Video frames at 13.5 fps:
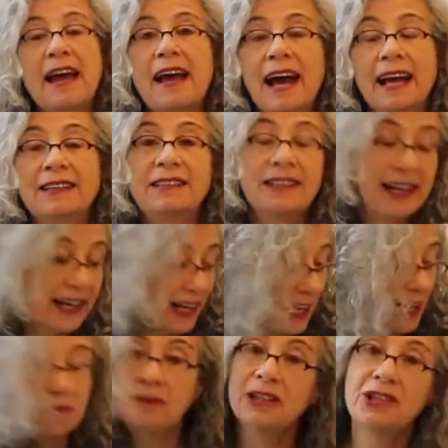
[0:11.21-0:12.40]
and today
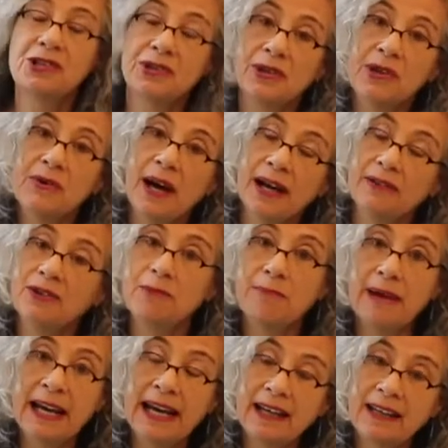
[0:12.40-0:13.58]
I'm going to show you how to
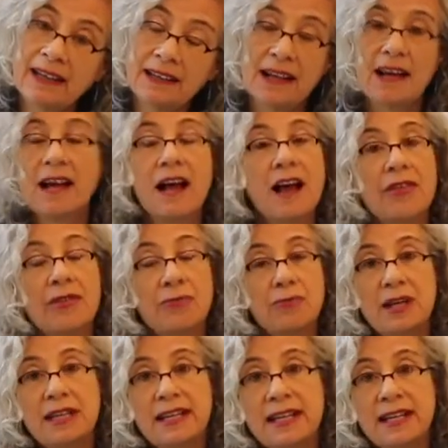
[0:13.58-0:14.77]
make
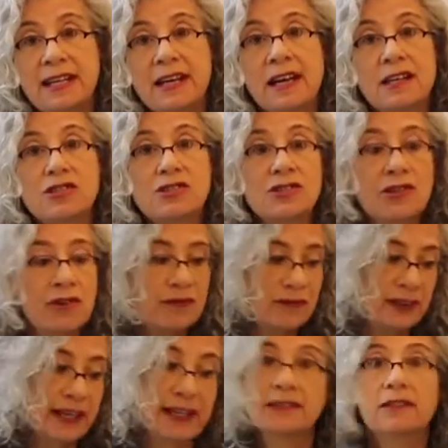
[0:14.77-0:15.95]
3D
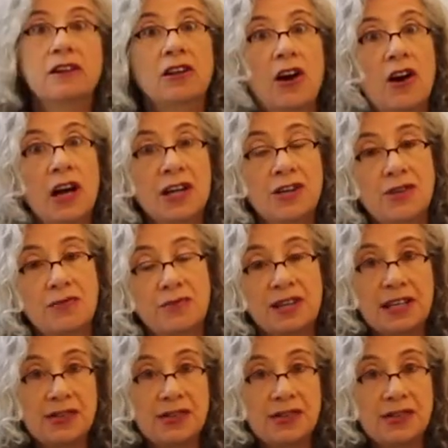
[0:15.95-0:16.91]
snowflakes, large 3D